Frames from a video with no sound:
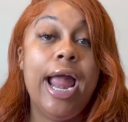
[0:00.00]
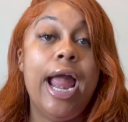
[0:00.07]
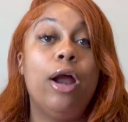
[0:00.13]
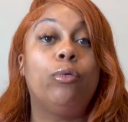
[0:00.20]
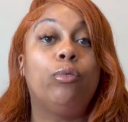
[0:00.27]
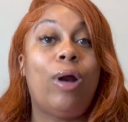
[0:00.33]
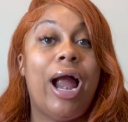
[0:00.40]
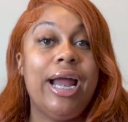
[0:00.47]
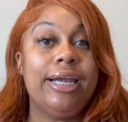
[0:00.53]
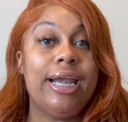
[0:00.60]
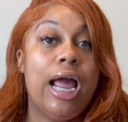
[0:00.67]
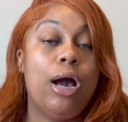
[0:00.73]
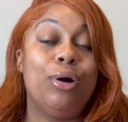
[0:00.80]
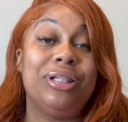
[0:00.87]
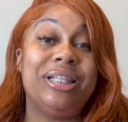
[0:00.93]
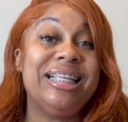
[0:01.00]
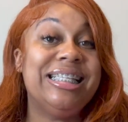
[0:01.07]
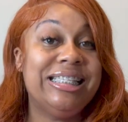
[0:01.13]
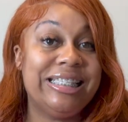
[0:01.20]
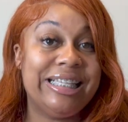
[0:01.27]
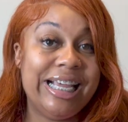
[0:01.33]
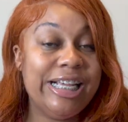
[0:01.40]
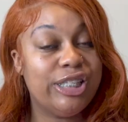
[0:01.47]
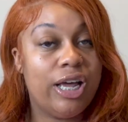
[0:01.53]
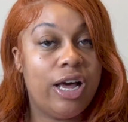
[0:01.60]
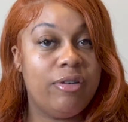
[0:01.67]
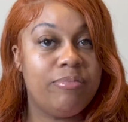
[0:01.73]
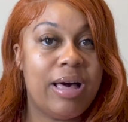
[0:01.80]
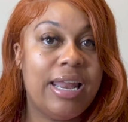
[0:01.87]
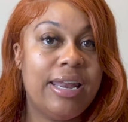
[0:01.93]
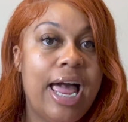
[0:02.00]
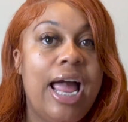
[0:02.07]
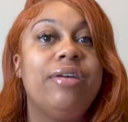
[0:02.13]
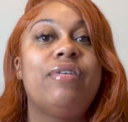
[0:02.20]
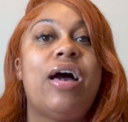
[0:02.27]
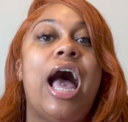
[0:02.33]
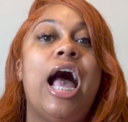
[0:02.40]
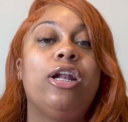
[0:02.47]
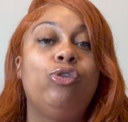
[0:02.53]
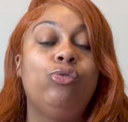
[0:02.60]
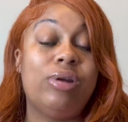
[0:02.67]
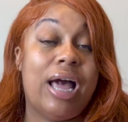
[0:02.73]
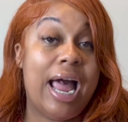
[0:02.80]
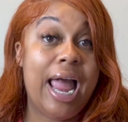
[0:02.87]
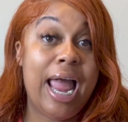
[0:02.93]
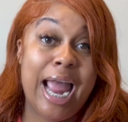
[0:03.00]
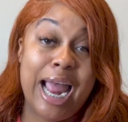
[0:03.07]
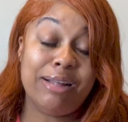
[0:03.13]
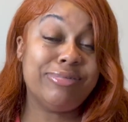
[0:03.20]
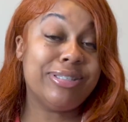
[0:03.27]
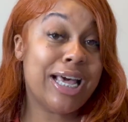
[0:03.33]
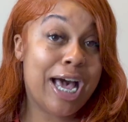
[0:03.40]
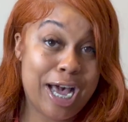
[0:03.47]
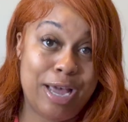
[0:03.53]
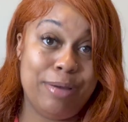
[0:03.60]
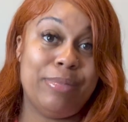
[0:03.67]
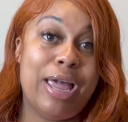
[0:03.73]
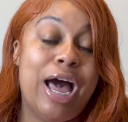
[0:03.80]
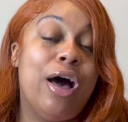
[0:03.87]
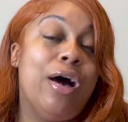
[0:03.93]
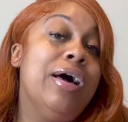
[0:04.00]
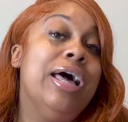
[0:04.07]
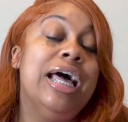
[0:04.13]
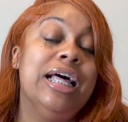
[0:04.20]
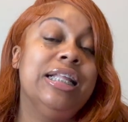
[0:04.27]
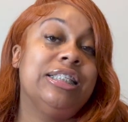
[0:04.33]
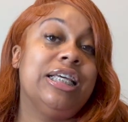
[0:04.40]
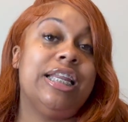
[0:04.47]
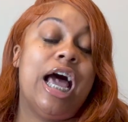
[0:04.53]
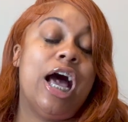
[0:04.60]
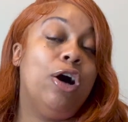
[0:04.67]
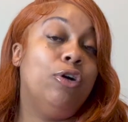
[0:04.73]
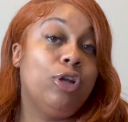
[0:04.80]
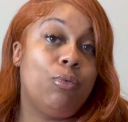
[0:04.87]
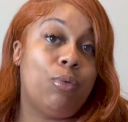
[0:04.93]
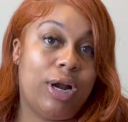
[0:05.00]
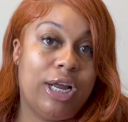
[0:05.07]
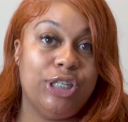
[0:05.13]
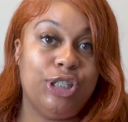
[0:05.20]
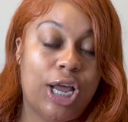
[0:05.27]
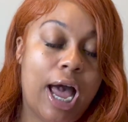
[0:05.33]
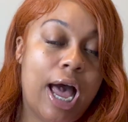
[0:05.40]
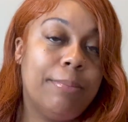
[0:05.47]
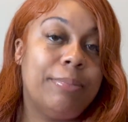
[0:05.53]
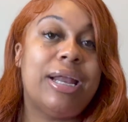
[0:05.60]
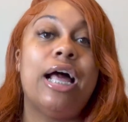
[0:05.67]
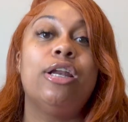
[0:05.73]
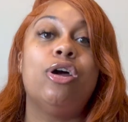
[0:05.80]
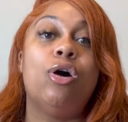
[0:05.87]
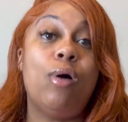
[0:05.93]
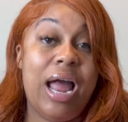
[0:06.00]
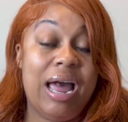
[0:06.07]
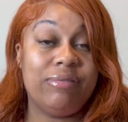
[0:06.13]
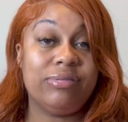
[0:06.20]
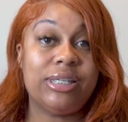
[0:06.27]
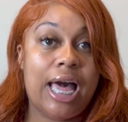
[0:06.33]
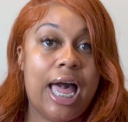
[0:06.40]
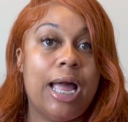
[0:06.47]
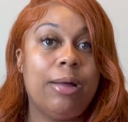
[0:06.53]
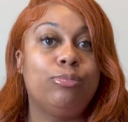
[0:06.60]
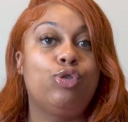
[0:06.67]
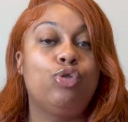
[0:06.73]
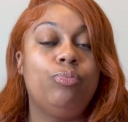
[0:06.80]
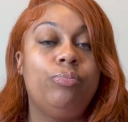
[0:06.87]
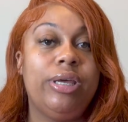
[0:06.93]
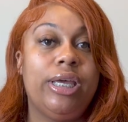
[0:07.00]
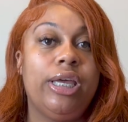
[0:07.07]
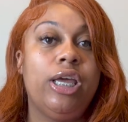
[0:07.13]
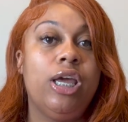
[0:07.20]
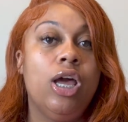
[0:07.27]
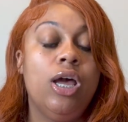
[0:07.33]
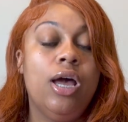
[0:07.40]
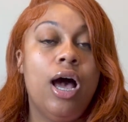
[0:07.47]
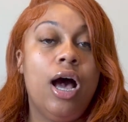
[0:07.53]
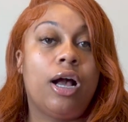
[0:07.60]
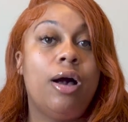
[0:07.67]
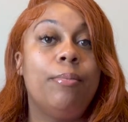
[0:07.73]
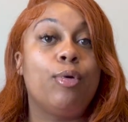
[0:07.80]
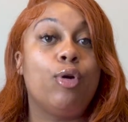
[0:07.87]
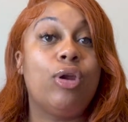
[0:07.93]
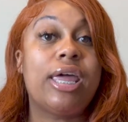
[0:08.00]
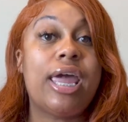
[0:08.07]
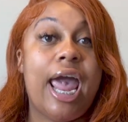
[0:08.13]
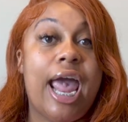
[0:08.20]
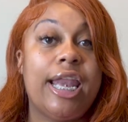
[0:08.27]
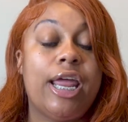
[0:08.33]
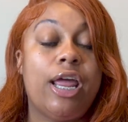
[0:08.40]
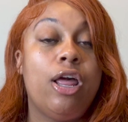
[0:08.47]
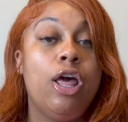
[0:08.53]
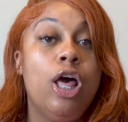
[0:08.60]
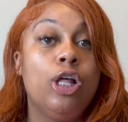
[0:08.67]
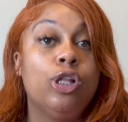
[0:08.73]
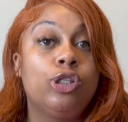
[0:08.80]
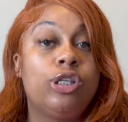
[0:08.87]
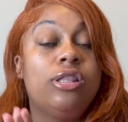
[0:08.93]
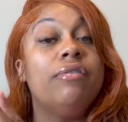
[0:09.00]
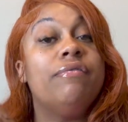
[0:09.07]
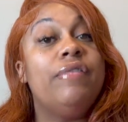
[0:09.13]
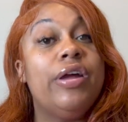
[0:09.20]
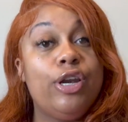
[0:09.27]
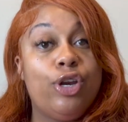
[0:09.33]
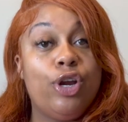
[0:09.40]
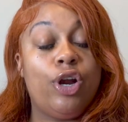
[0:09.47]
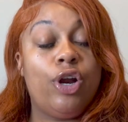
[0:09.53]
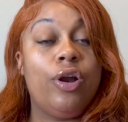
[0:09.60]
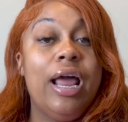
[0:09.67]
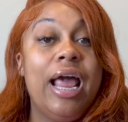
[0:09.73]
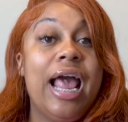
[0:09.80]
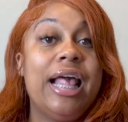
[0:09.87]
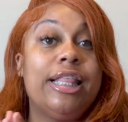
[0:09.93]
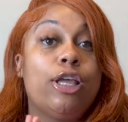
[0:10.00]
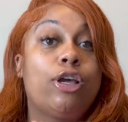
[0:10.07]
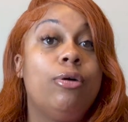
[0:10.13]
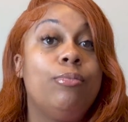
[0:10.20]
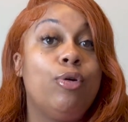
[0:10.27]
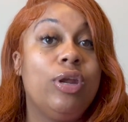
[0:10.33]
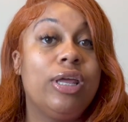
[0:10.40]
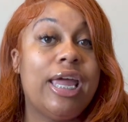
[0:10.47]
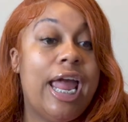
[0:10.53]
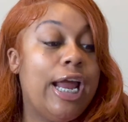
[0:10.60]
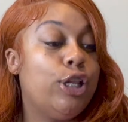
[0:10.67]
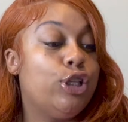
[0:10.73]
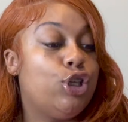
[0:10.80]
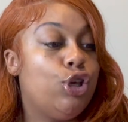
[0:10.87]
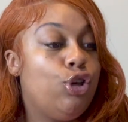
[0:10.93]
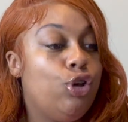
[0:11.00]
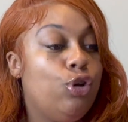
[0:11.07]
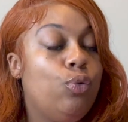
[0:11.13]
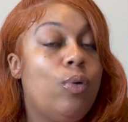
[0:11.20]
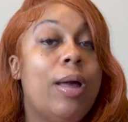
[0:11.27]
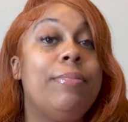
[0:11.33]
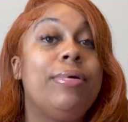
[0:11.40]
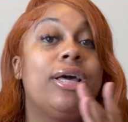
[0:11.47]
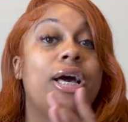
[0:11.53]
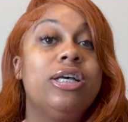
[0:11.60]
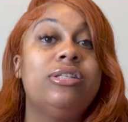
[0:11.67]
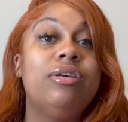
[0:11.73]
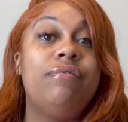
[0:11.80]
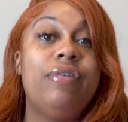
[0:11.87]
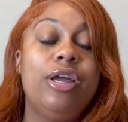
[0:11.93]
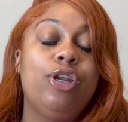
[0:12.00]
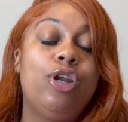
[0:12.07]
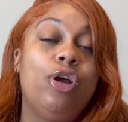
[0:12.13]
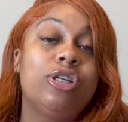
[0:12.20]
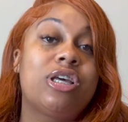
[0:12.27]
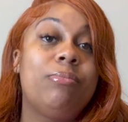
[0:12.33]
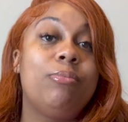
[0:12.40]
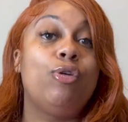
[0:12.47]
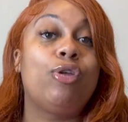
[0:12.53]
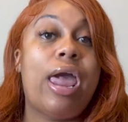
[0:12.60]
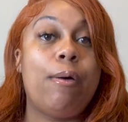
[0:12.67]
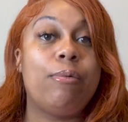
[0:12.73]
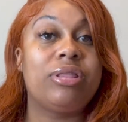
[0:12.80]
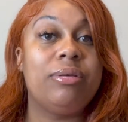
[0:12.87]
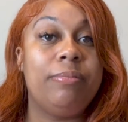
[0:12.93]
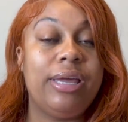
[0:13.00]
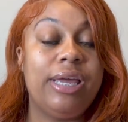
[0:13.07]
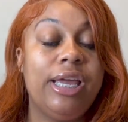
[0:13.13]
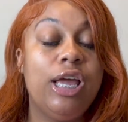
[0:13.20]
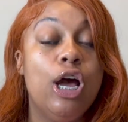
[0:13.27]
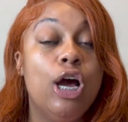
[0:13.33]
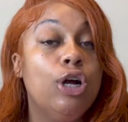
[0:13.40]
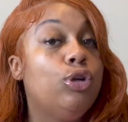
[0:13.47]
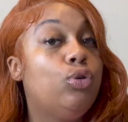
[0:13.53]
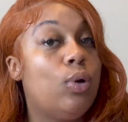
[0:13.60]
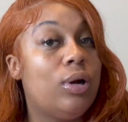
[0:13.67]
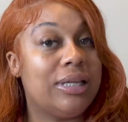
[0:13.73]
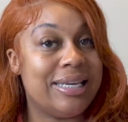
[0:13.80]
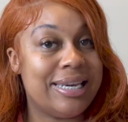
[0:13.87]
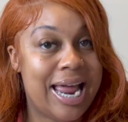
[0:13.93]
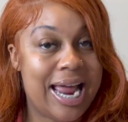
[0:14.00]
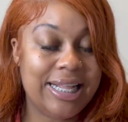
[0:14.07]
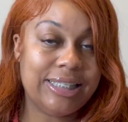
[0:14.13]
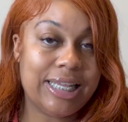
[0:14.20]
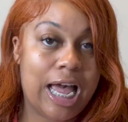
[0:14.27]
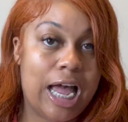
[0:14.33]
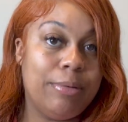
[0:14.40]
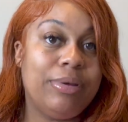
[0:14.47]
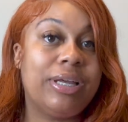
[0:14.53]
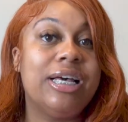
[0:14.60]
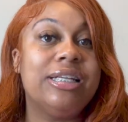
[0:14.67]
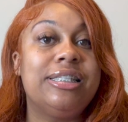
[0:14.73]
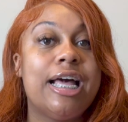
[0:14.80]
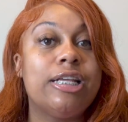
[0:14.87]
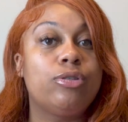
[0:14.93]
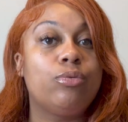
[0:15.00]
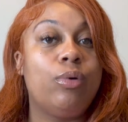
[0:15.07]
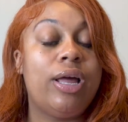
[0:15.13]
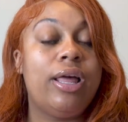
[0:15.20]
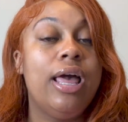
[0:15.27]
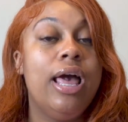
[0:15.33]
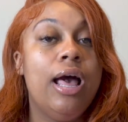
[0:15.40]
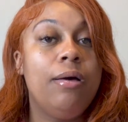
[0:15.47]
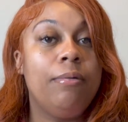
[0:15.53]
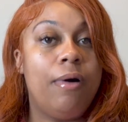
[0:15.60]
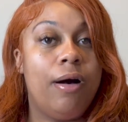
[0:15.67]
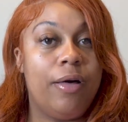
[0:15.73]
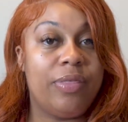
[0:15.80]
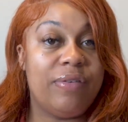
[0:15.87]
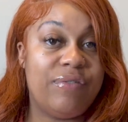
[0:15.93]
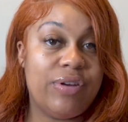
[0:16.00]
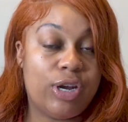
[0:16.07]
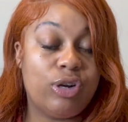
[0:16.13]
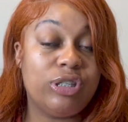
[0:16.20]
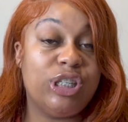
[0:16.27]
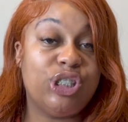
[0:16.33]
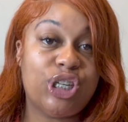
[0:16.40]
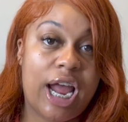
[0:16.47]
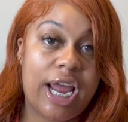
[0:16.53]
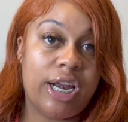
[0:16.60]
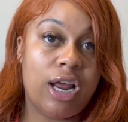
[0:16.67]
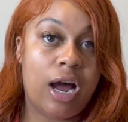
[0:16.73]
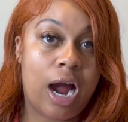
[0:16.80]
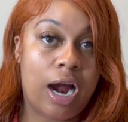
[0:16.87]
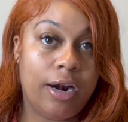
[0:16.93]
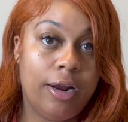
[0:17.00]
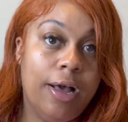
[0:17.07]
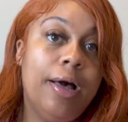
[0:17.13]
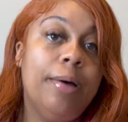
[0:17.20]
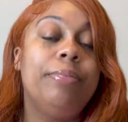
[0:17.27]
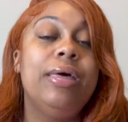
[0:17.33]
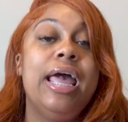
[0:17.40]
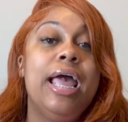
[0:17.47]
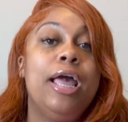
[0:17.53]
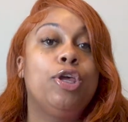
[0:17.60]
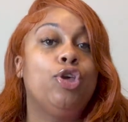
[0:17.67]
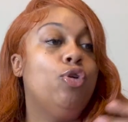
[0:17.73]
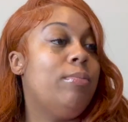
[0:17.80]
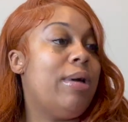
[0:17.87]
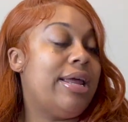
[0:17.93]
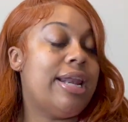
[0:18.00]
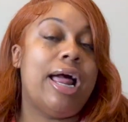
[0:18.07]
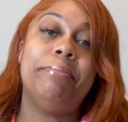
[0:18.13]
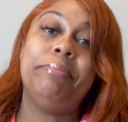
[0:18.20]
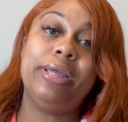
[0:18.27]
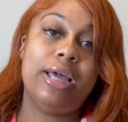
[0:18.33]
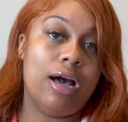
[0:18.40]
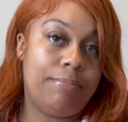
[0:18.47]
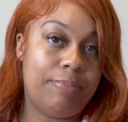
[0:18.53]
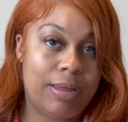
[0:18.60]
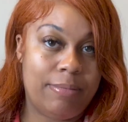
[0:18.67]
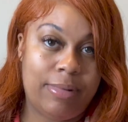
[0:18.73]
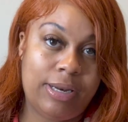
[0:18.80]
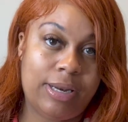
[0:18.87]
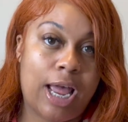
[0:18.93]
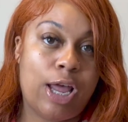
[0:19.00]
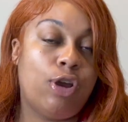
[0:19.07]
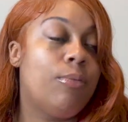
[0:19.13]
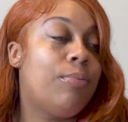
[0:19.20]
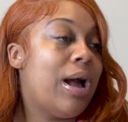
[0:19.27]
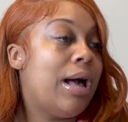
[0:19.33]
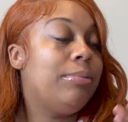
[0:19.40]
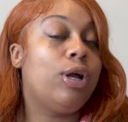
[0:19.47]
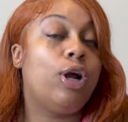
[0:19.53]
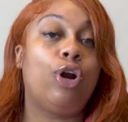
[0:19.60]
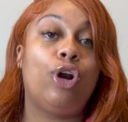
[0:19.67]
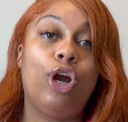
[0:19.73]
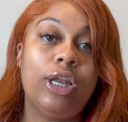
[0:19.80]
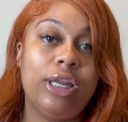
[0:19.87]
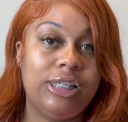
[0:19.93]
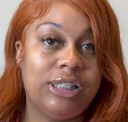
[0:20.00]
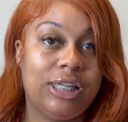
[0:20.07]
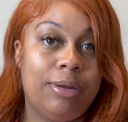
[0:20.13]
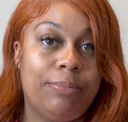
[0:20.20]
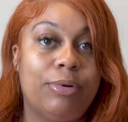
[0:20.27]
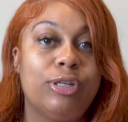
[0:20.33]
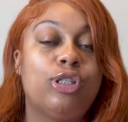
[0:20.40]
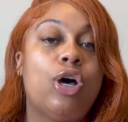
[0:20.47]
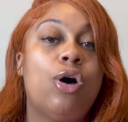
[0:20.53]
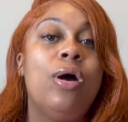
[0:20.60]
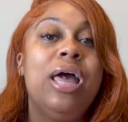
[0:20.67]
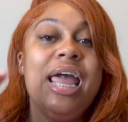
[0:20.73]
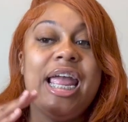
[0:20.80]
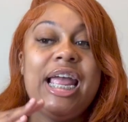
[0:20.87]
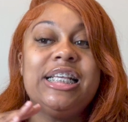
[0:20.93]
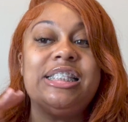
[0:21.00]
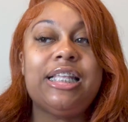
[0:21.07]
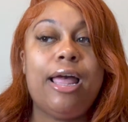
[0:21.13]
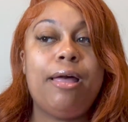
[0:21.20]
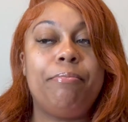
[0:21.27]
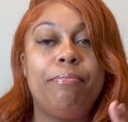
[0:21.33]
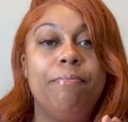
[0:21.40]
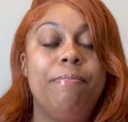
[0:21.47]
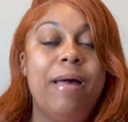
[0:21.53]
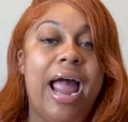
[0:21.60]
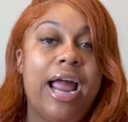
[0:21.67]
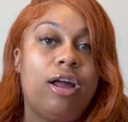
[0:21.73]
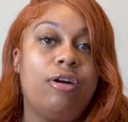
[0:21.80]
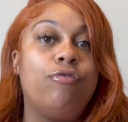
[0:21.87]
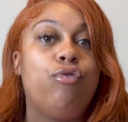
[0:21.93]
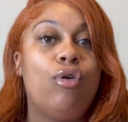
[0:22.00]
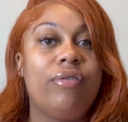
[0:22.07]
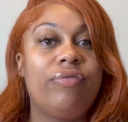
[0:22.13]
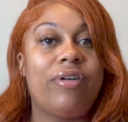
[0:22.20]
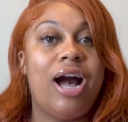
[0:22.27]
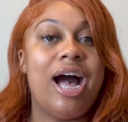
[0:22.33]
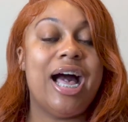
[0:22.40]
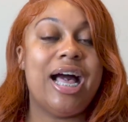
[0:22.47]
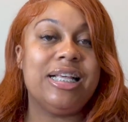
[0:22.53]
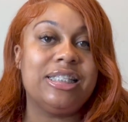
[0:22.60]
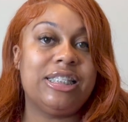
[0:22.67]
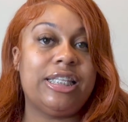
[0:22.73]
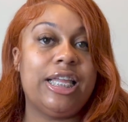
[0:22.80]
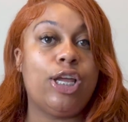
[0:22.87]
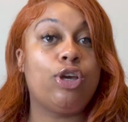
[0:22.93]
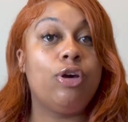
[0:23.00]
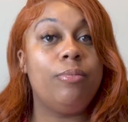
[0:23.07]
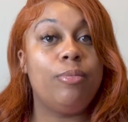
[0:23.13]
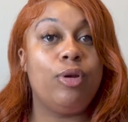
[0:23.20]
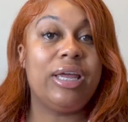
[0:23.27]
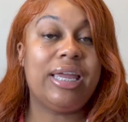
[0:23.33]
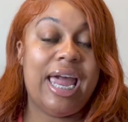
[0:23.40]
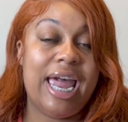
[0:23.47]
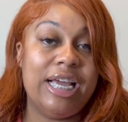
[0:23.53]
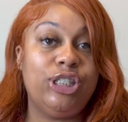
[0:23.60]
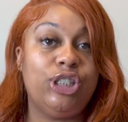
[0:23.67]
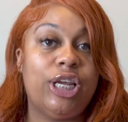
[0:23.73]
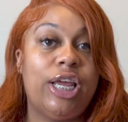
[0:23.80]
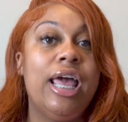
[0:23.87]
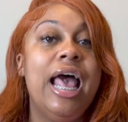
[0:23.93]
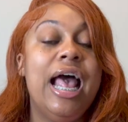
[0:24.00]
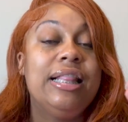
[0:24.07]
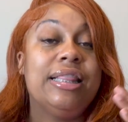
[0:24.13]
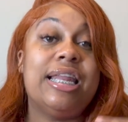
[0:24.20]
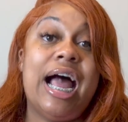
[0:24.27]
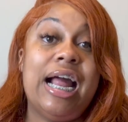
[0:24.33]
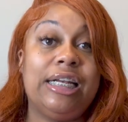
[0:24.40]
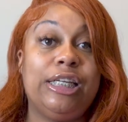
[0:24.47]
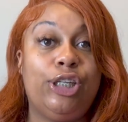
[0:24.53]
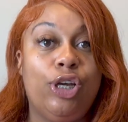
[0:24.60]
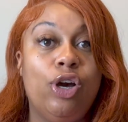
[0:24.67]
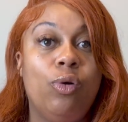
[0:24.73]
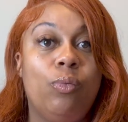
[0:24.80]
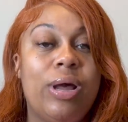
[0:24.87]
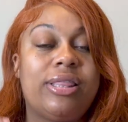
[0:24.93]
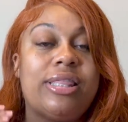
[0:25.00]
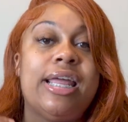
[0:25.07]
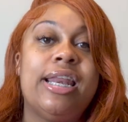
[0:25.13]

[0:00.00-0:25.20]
And right now in this season of my life, I do not have time, y'all, to not only work a job, but I don't have time to be communicating to the vendor and then communicating to you. And because the vendors communicate with me during the nighttime, because that's when um, the vendors in China are up, you may not be up at midnight. You're probably an early sleeper. So it's that back and forth constant communication that I deal with.